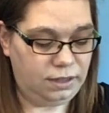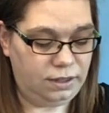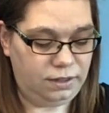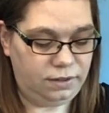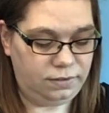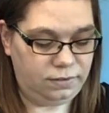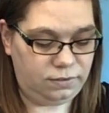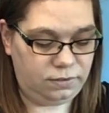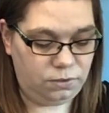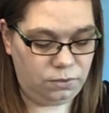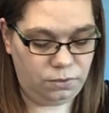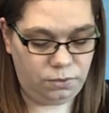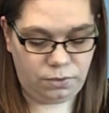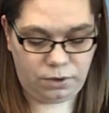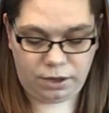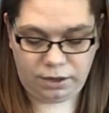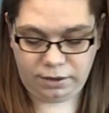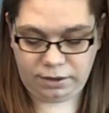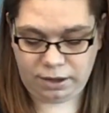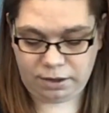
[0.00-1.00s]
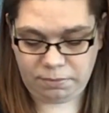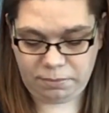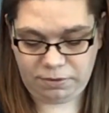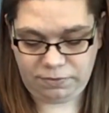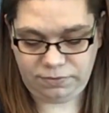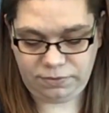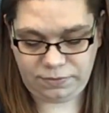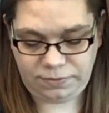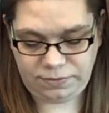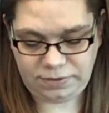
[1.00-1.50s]
So I got my
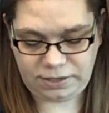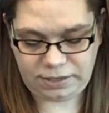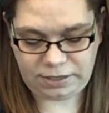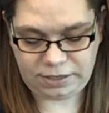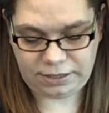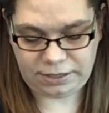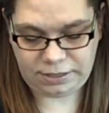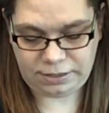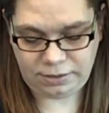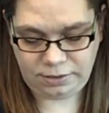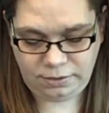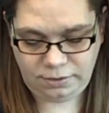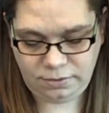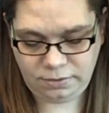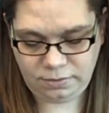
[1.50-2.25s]
15.